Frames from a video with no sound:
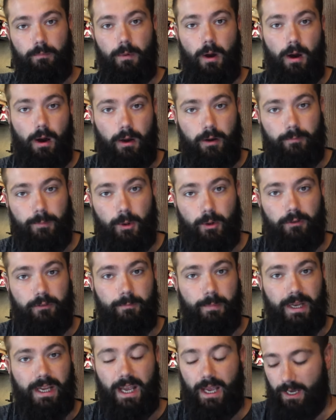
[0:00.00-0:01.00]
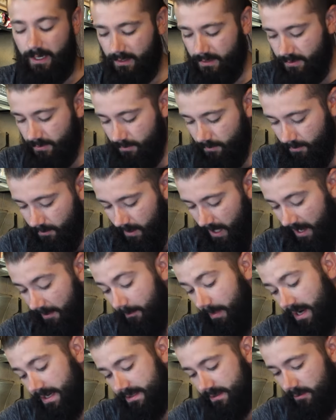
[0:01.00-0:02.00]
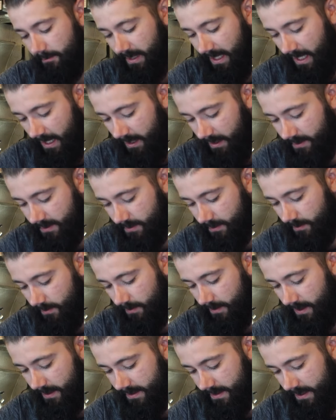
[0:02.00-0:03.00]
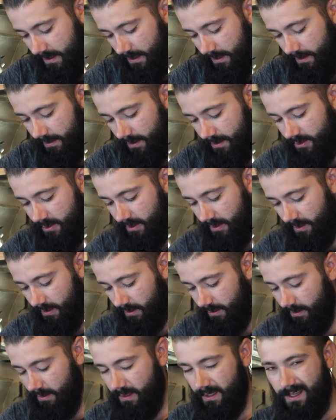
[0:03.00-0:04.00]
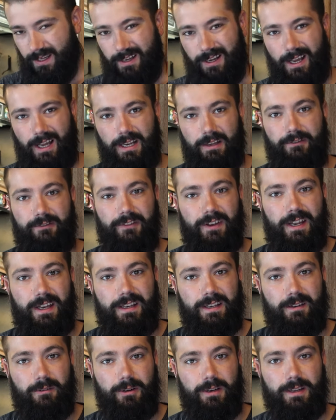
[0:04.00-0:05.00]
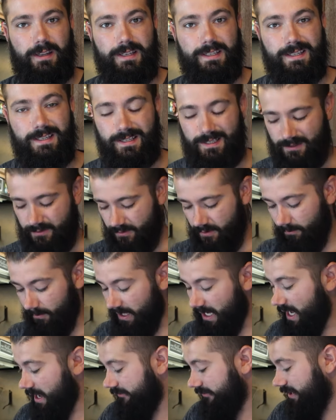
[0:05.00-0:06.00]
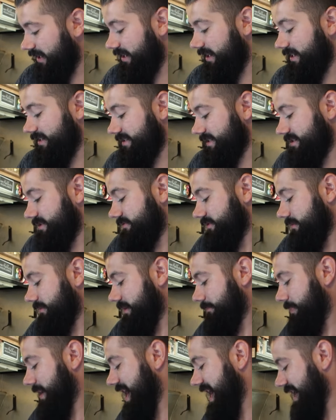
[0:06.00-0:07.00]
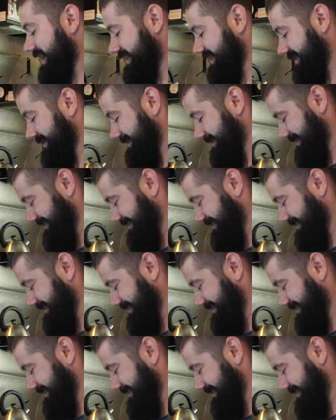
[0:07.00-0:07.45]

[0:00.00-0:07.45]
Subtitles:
automotive mechanic tool and bicycle mechanic tool that that you can kind of fit into one of these. It's extremely heavy and it's extremely packed.